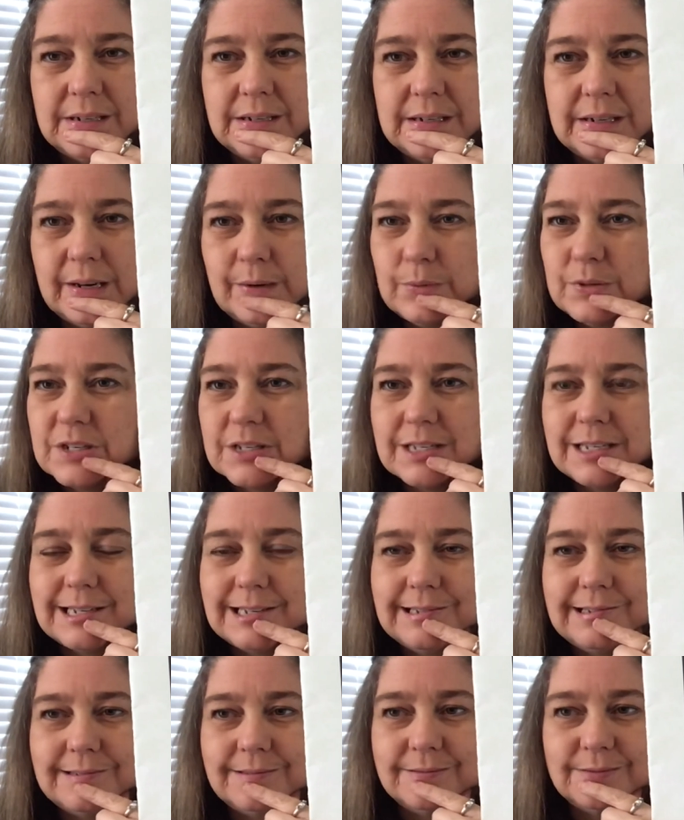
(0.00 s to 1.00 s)
it was just
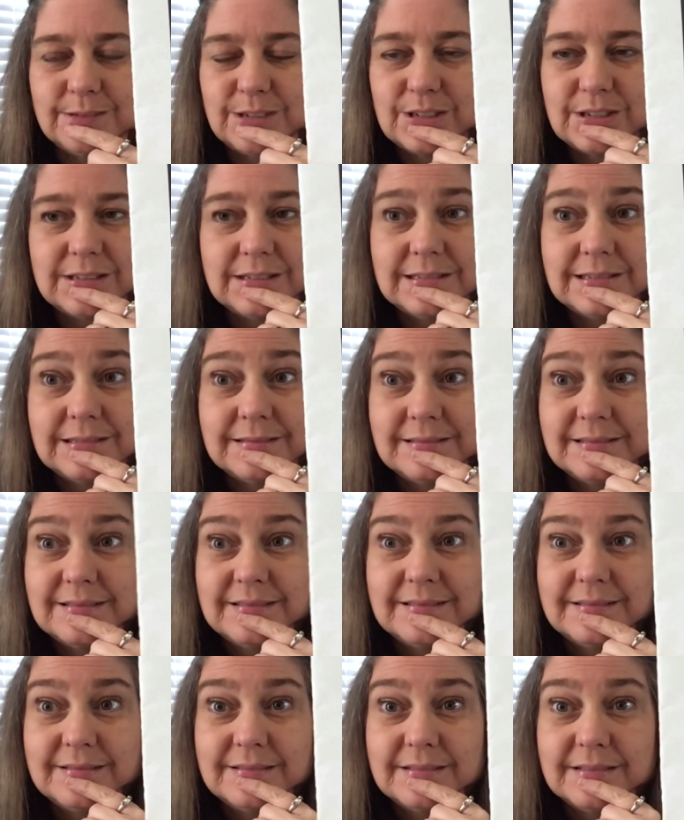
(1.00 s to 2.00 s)
too,
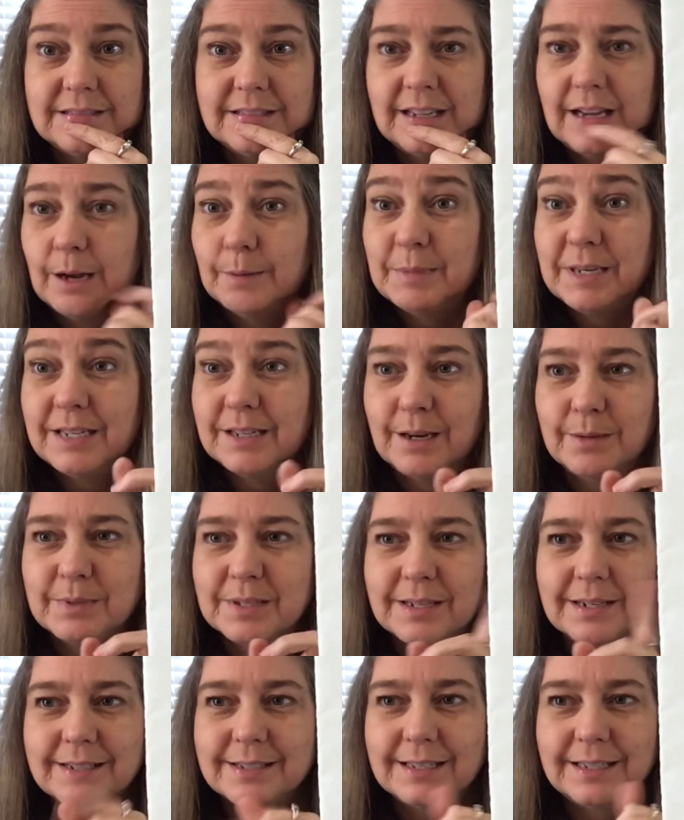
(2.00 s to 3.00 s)
how many times
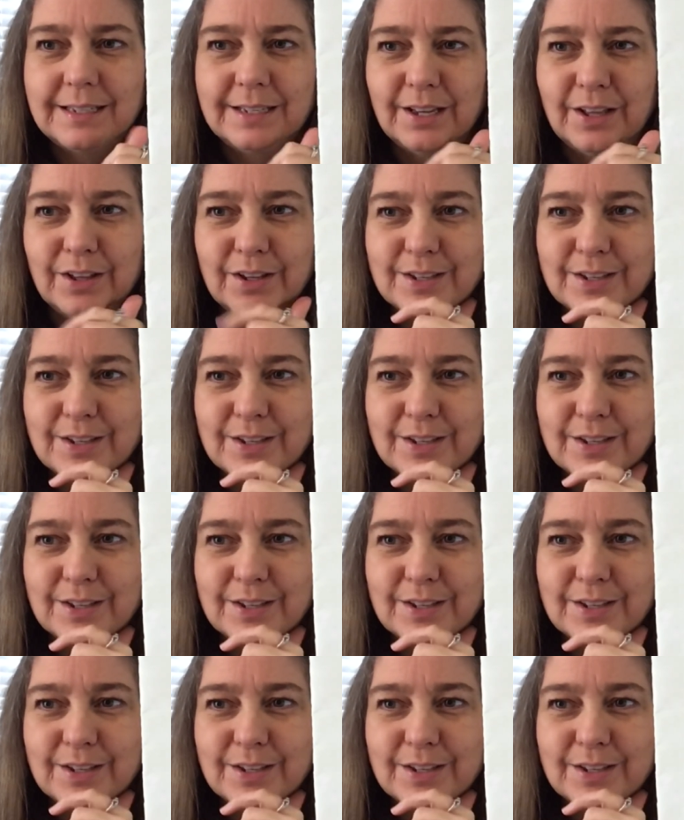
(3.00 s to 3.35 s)
can I say yellow?